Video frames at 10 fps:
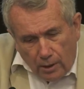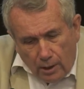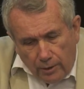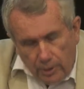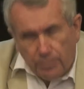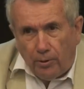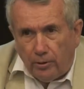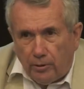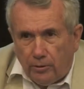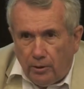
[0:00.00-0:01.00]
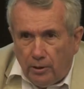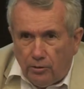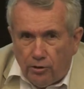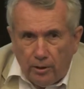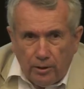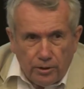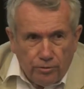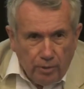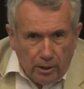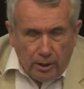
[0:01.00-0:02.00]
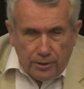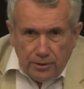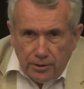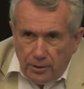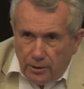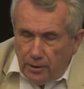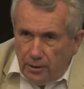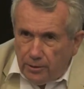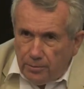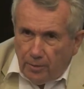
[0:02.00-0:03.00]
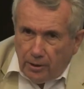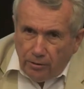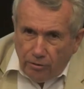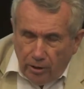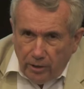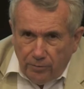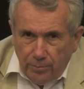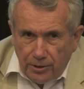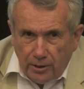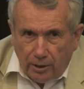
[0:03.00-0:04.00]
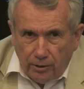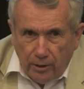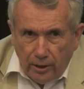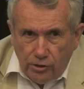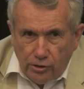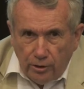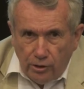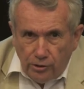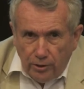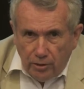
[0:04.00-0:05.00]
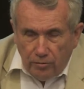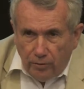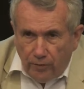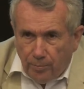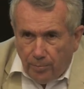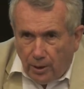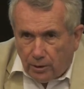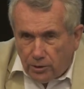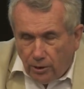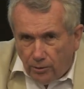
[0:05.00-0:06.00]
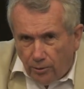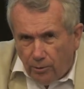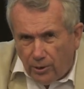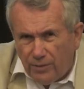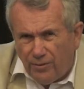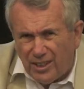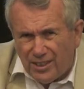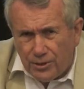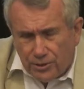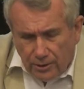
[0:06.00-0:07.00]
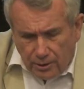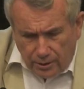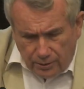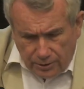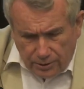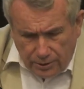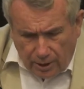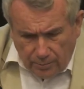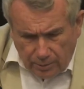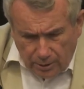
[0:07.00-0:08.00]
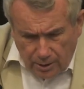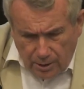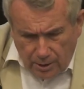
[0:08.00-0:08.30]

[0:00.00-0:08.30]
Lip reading: At this point, the journalist realizes that he has made a grave miscalculation. He should never have embarked on or even considered this assignment.